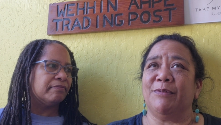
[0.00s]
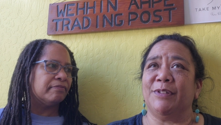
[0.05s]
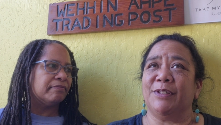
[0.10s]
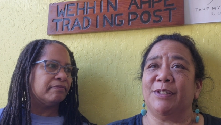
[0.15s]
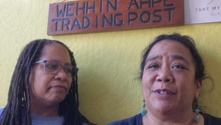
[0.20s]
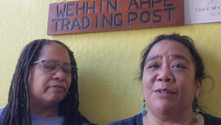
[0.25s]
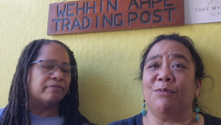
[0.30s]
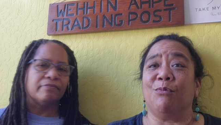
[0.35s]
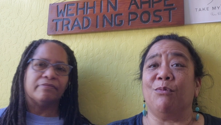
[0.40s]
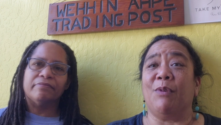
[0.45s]

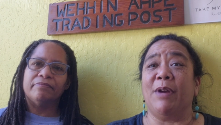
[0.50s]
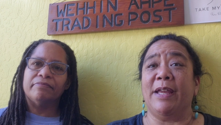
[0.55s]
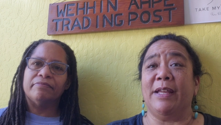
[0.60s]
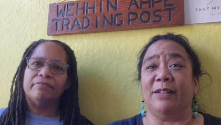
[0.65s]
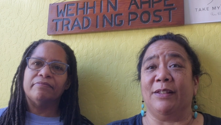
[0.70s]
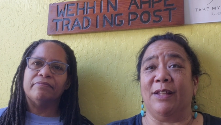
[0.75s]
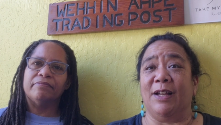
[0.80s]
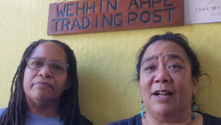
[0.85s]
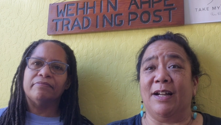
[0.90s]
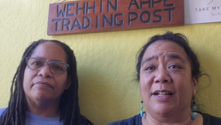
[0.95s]
Speaker 1: was the
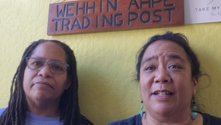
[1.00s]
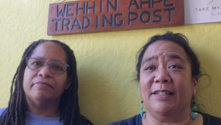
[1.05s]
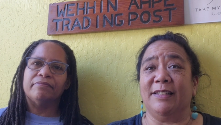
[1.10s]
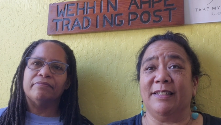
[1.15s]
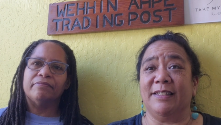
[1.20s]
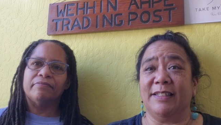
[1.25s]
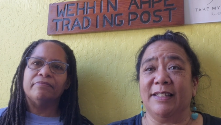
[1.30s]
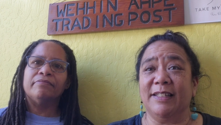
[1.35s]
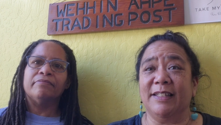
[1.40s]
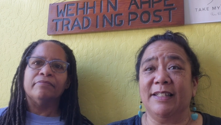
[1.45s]
weight
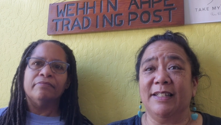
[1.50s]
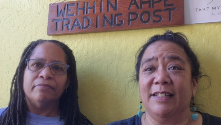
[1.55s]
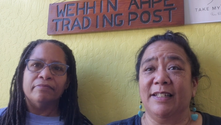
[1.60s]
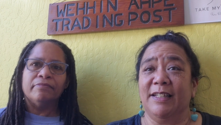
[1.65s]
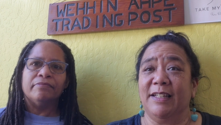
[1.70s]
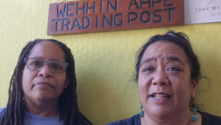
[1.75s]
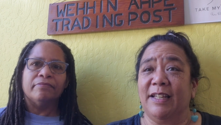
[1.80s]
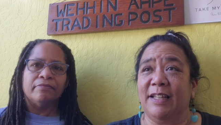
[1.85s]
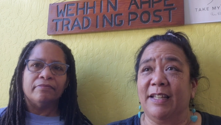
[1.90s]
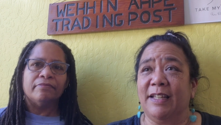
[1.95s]
loss.
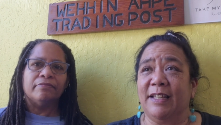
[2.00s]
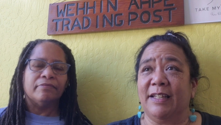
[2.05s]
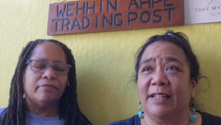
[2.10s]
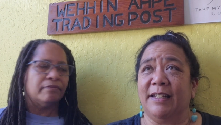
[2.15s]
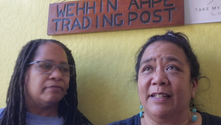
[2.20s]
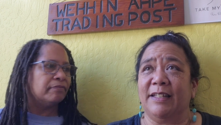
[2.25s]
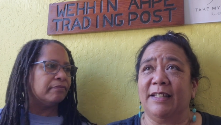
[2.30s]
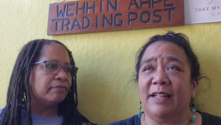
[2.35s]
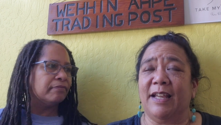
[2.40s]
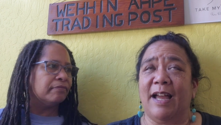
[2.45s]

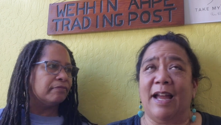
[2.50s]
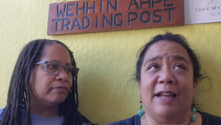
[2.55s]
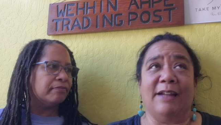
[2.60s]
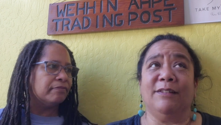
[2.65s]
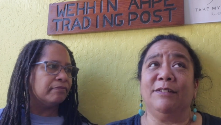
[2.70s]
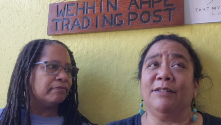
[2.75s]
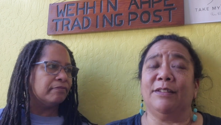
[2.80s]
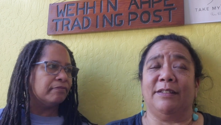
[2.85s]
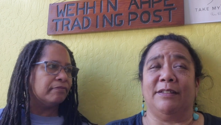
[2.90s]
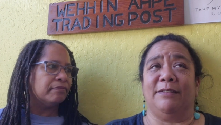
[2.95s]
And I
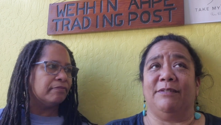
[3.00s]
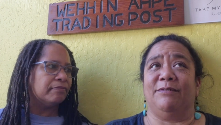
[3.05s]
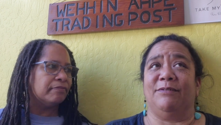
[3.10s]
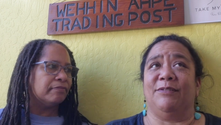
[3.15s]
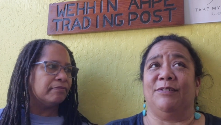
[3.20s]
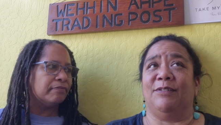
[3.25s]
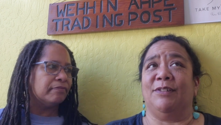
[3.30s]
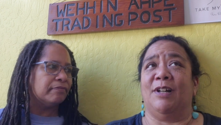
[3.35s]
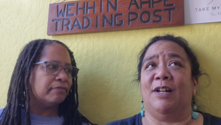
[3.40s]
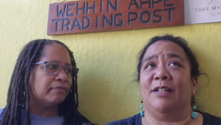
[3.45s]
only
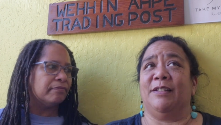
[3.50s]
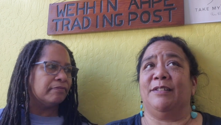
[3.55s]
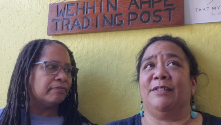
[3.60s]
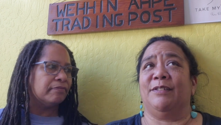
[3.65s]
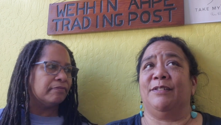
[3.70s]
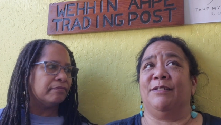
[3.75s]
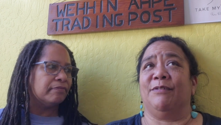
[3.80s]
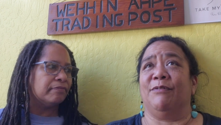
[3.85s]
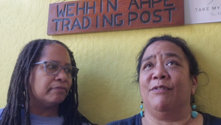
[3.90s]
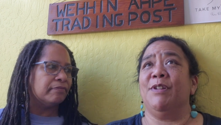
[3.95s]

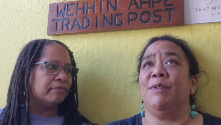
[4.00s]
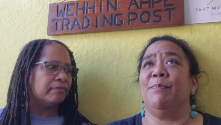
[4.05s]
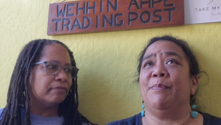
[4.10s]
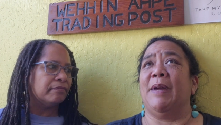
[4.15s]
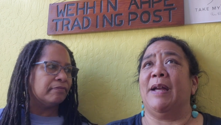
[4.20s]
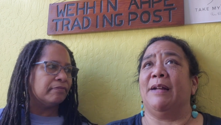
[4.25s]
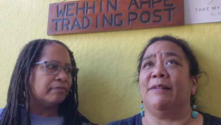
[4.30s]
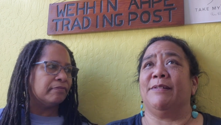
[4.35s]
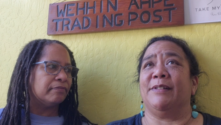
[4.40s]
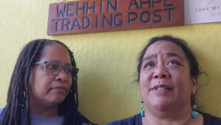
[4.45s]
lost three
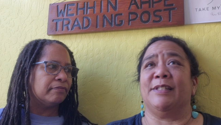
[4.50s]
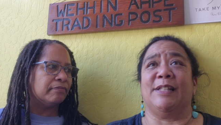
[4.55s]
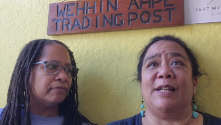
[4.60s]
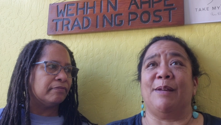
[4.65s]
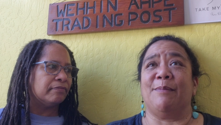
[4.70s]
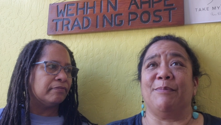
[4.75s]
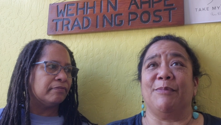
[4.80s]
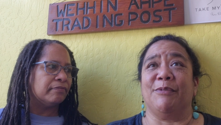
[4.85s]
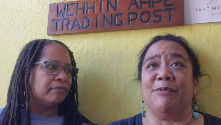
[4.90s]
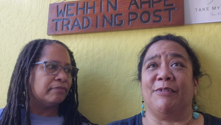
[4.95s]
pounds and
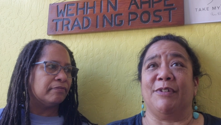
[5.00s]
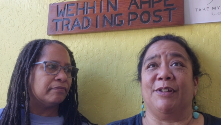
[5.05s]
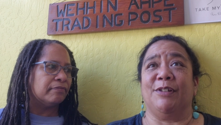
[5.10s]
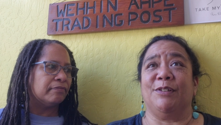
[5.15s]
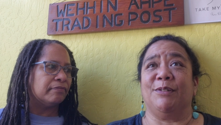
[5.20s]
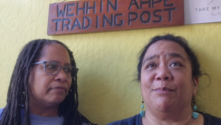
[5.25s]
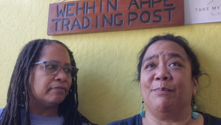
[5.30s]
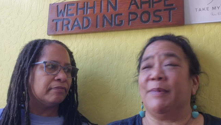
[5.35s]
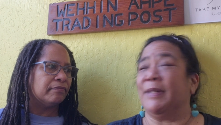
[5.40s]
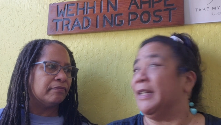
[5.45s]
I'm
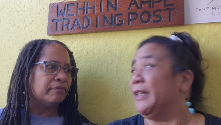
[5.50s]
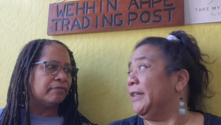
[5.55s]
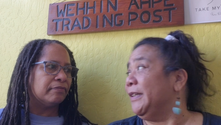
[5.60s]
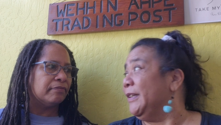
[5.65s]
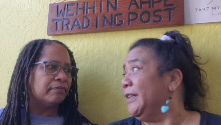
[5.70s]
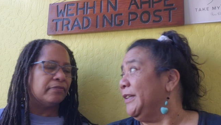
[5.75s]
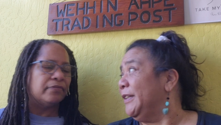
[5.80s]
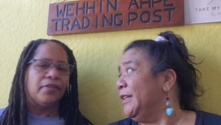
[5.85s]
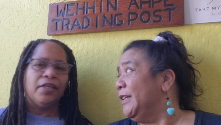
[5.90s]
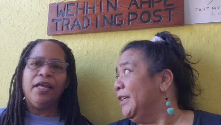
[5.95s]
thrilled, but.
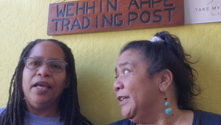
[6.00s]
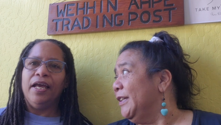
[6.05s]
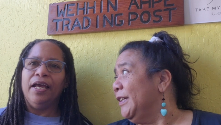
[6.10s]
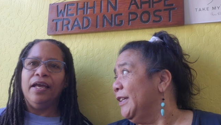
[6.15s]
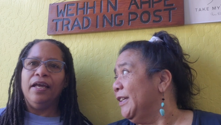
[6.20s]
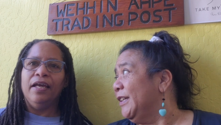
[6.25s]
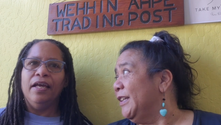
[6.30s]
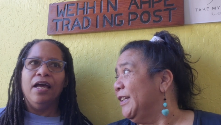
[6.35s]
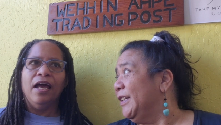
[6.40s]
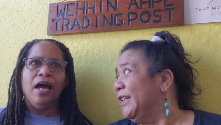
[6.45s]

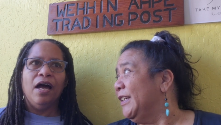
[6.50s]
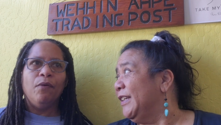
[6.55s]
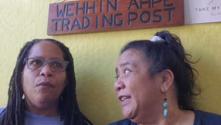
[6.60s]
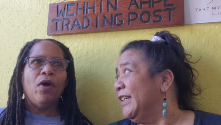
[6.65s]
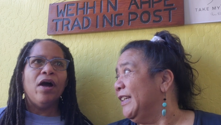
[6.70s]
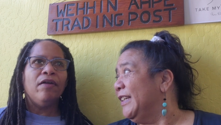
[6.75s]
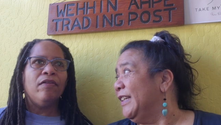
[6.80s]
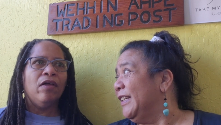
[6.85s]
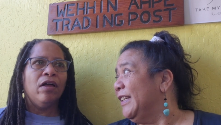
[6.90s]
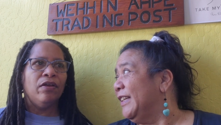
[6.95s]
Speaker 2: Yeah.
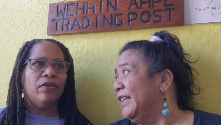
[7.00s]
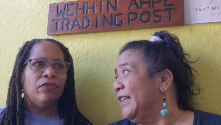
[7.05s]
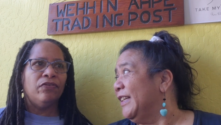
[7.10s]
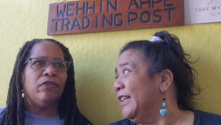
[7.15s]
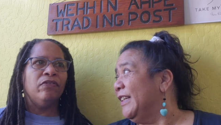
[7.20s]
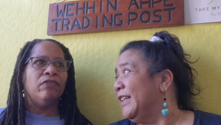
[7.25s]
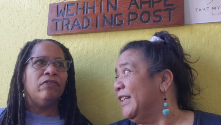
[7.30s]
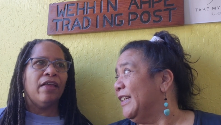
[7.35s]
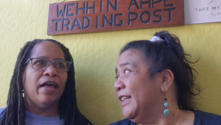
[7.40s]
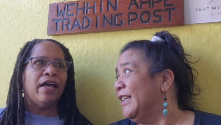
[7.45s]
Well, I uh, lost
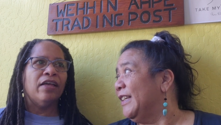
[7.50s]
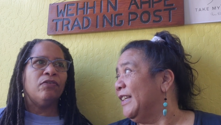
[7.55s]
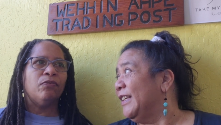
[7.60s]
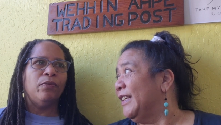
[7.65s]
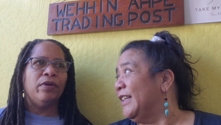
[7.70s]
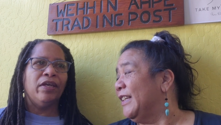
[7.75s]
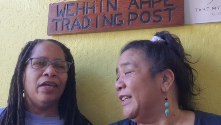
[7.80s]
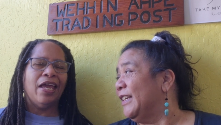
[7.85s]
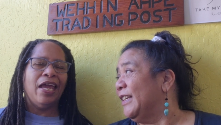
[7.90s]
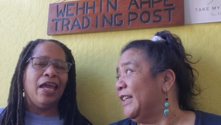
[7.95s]
since last
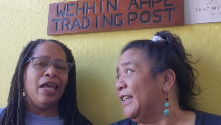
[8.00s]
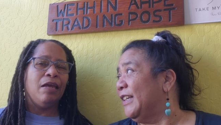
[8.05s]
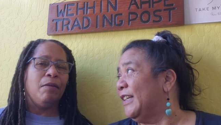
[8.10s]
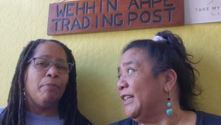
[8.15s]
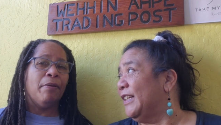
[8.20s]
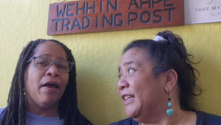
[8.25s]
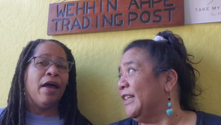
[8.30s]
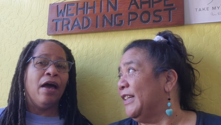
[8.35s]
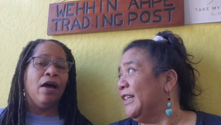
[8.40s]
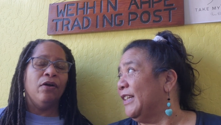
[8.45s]
week
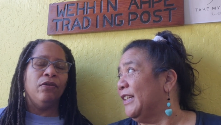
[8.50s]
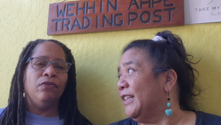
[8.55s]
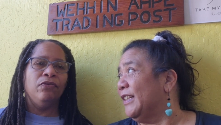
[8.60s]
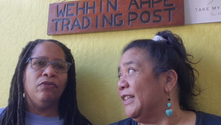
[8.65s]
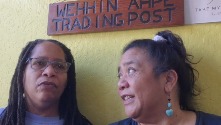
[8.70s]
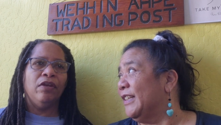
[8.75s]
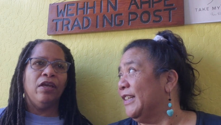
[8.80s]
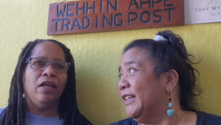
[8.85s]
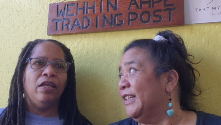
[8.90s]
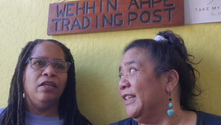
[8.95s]
eight
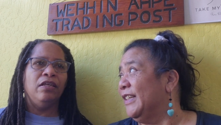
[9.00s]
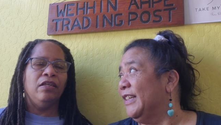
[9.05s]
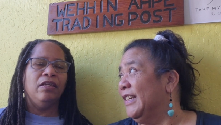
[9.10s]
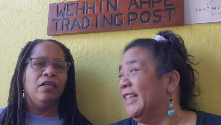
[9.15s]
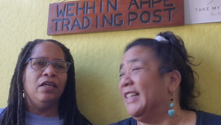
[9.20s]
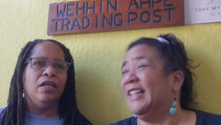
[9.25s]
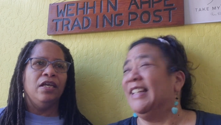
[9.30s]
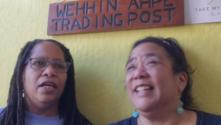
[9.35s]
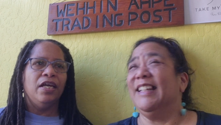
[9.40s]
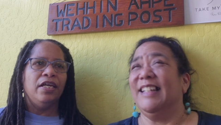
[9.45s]
pounds.
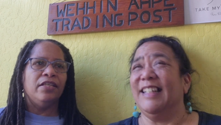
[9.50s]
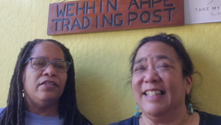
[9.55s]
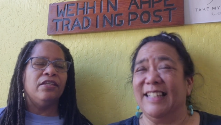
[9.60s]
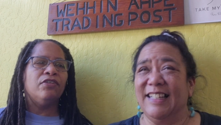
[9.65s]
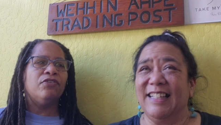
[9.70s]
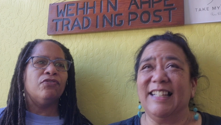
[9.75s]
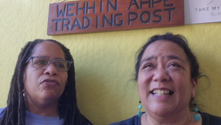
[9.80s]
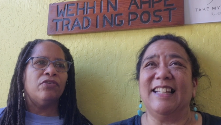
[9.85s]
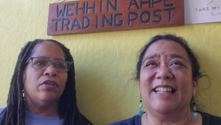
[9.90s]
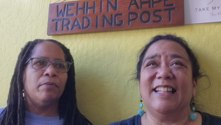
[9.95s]
And it's
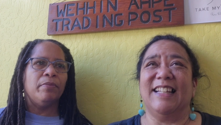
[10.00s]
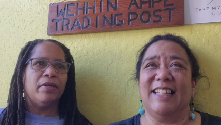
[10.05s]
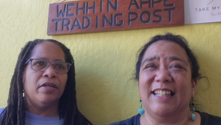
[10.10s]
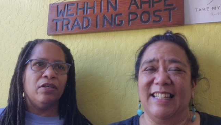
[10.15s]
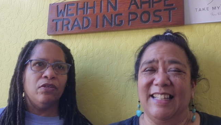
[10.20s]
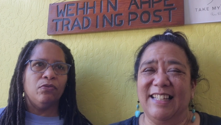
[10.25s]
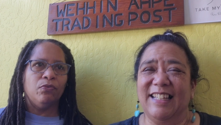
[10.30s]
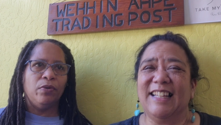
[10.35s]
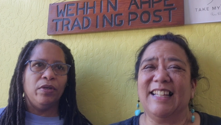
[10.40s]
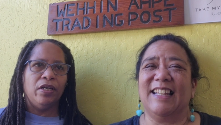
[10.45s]
interesting
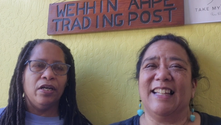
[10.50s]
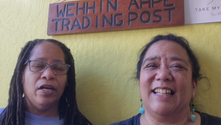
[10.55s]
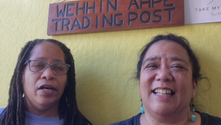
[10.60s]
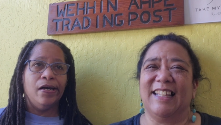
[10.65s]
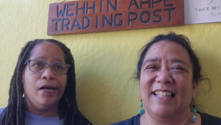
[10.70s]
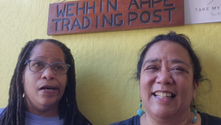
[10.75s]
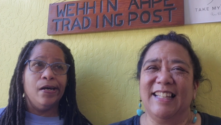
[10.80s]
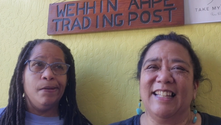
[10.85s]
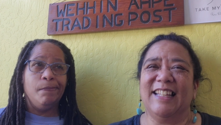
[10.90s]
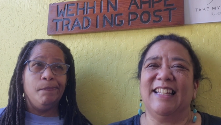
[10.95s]
because we,
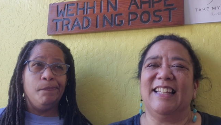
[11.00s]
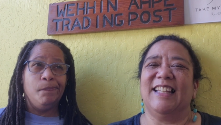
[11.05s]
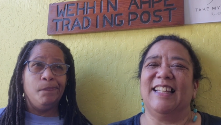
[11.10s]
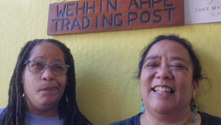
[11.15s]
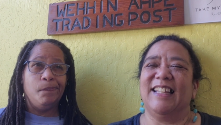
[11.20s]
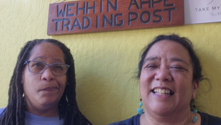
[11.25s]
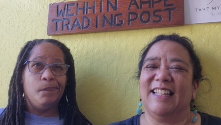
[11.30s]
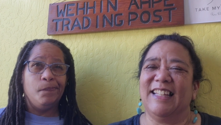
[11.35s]
um,